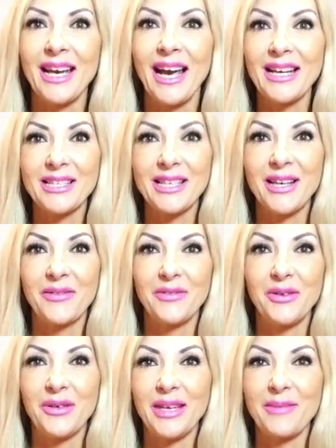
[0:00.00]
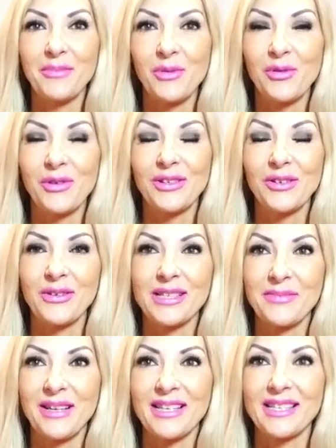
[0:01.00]
I actually love New Year more than
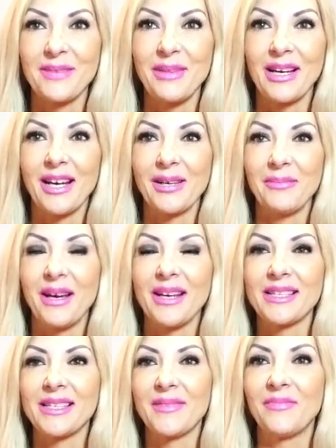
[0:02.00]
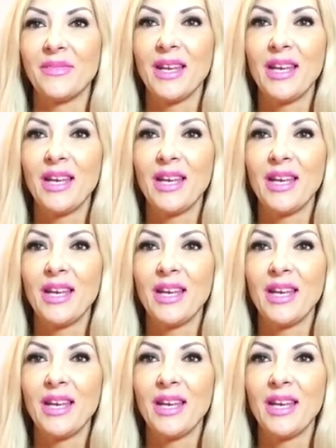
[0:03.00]
Christmas. I'm that kind of person.